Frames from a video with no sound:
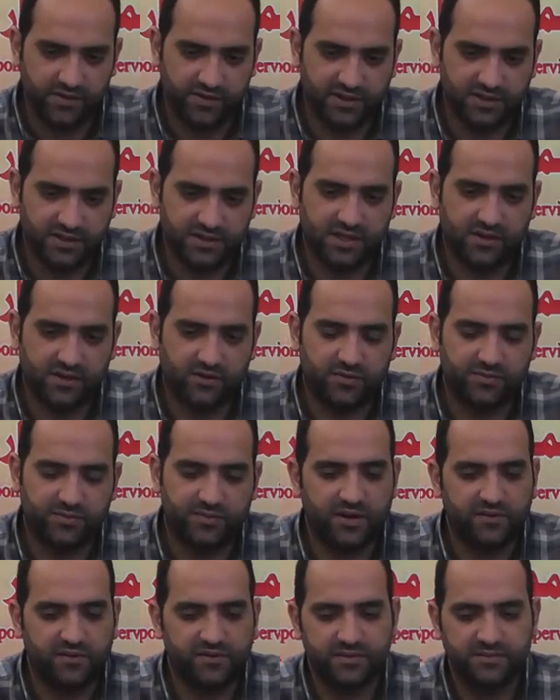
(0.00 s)
Thus, our
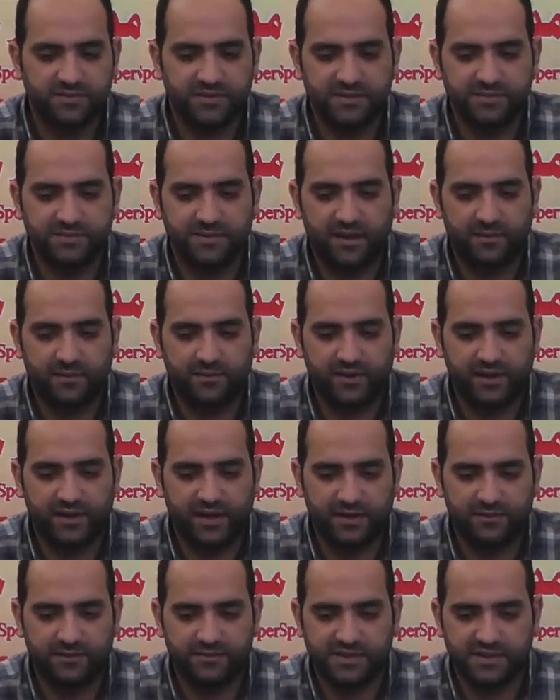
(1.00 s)
Prophet, peace be upon
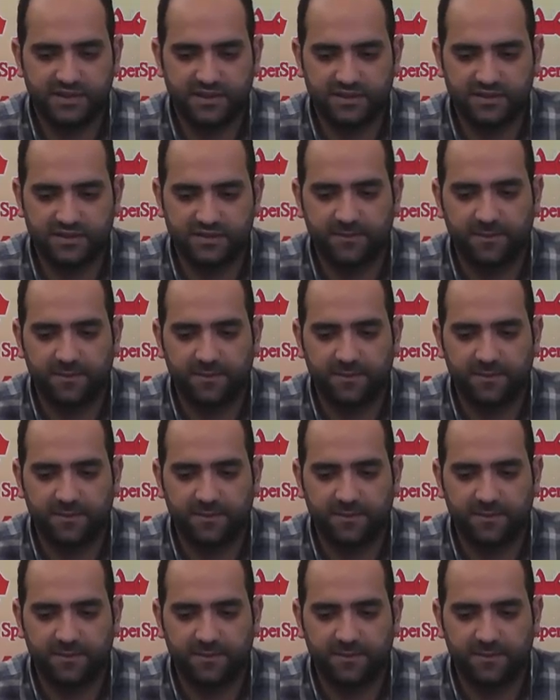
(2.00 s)
him, said,